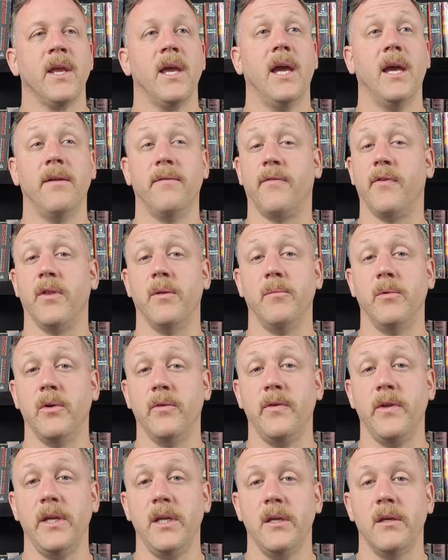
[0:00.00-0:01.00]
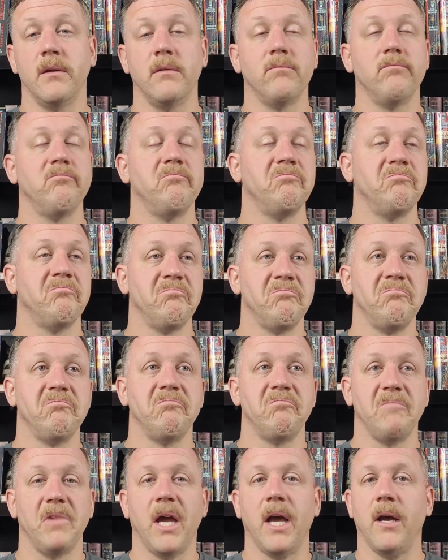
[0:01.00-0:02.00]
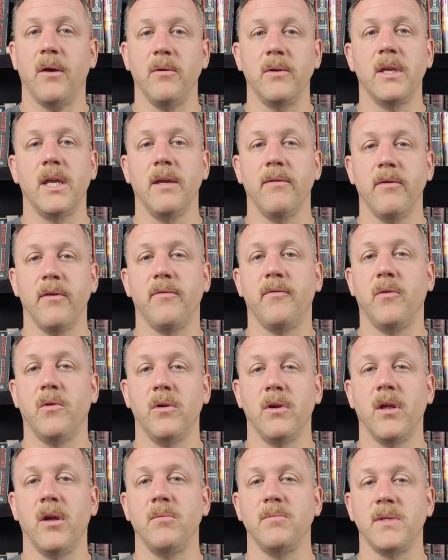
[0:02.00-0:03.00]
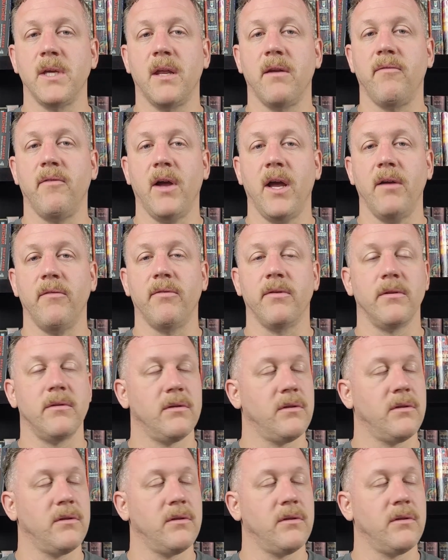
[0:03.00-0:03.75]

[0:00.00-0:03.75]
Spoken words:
And for the movie, I would give it 4 gnomes out of 5.